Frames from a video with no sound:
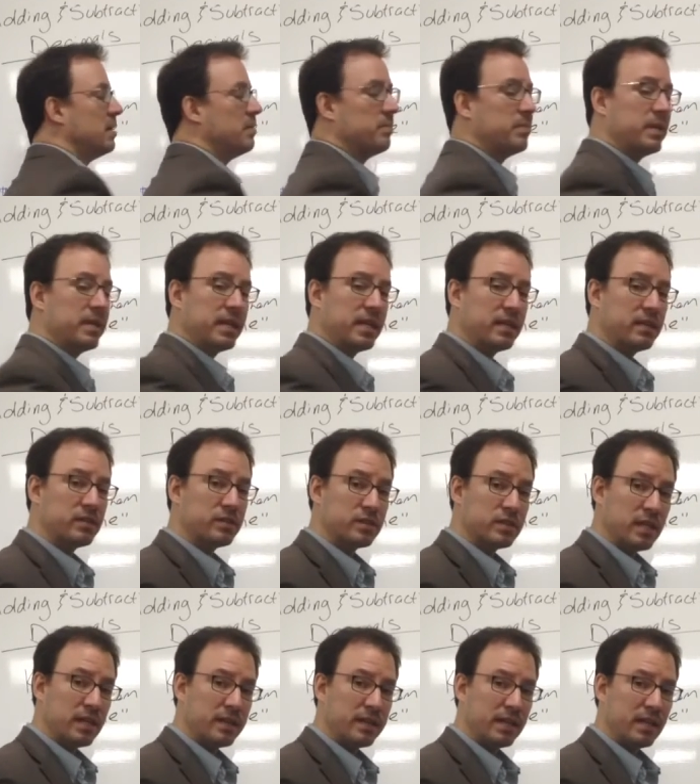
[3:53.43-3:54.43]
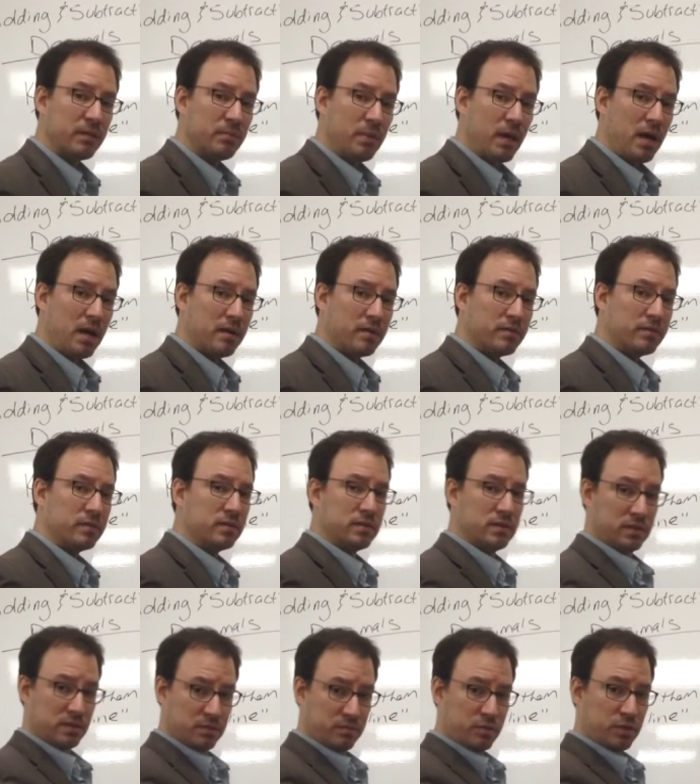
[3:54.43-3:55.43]
But again, there's nothing above to
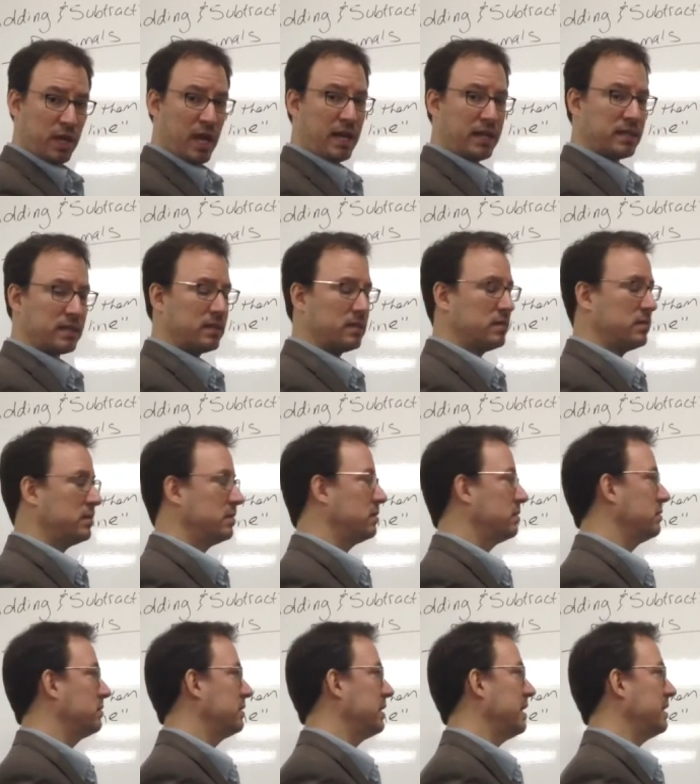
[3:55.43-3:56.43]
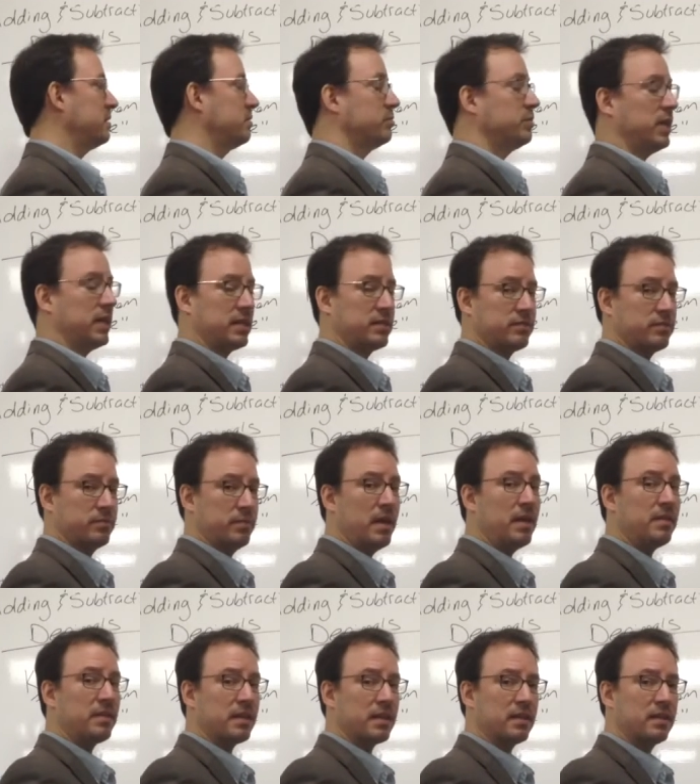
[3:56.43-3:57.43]
subtract it. You can't subtract it from
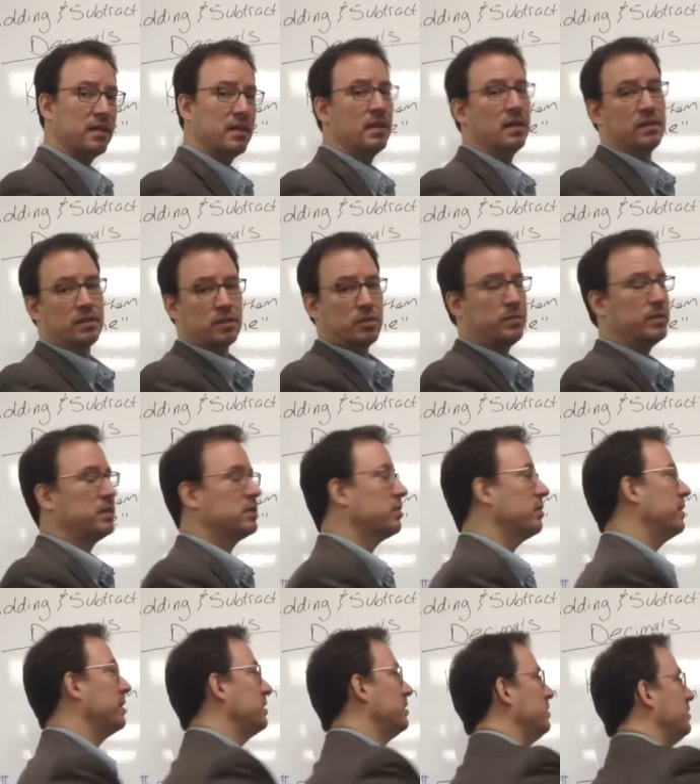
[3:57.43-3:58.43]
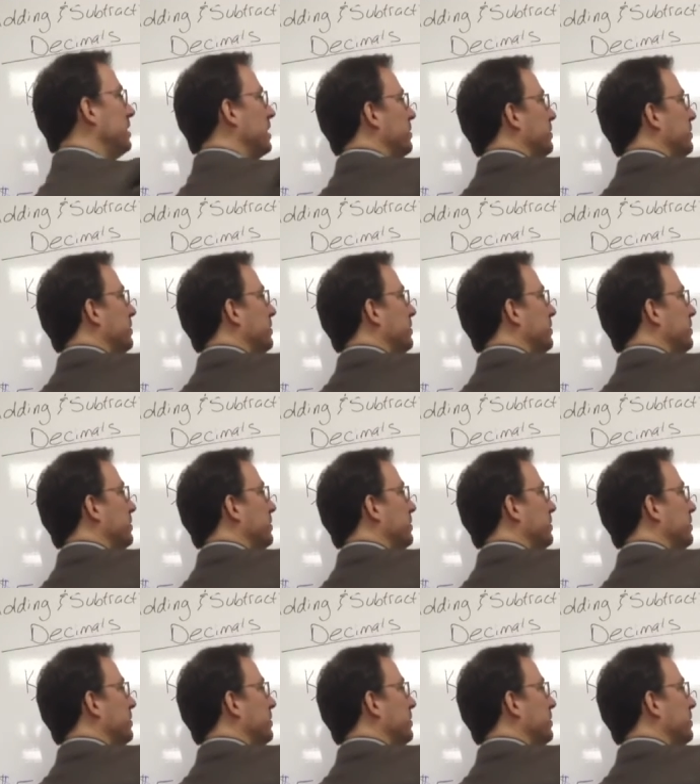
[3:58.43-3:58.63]
nothing. So we just go ahead and do that.